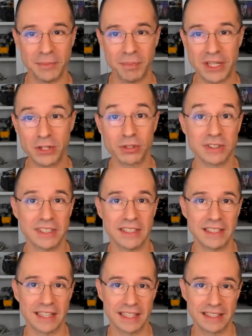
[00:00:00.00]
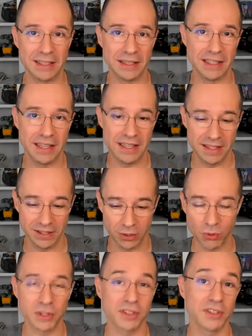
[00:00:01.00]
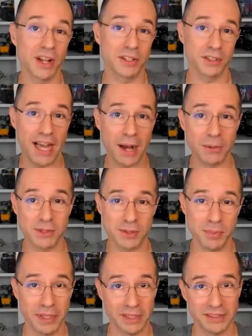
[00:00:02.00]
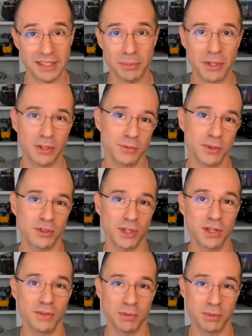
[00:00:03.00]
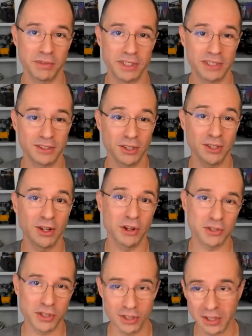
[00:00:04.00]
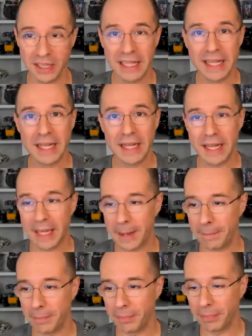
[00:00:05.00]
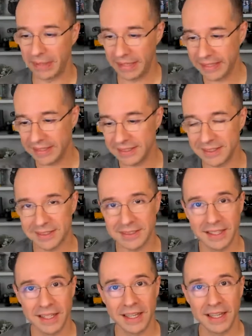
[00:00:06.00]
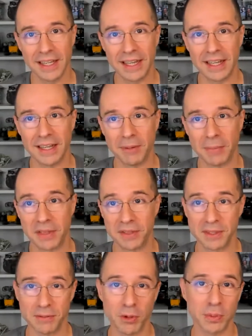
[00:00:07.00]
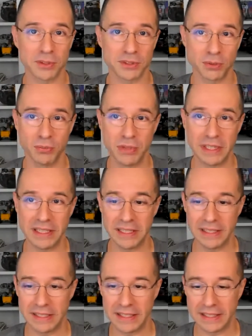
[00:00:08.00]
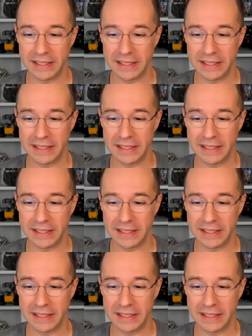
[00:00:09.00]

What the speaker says: interested in like the core technology and how it's built. And because we started from a very technological place, I think developers are really